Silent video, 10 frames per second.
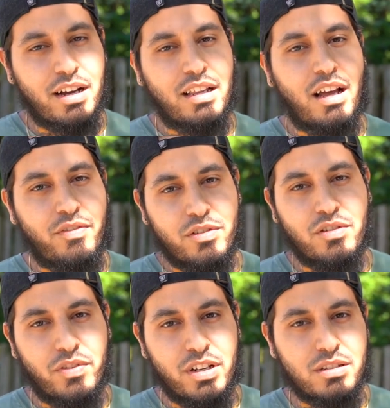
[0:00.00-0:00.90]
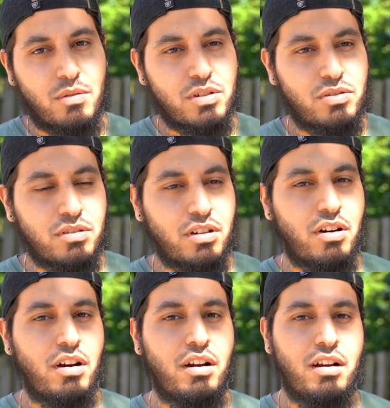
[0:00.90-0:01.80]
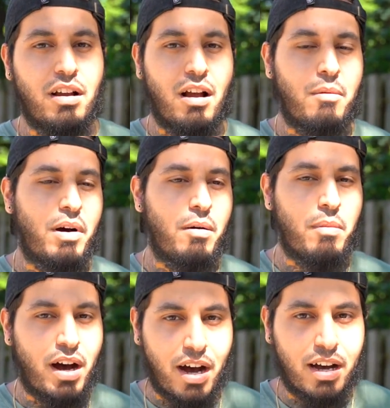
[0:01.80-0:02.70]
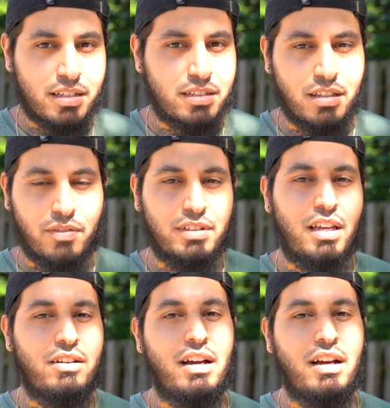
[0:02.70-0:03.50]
I got a lot of future videos I want to shoot in the car about mods and stuff like that.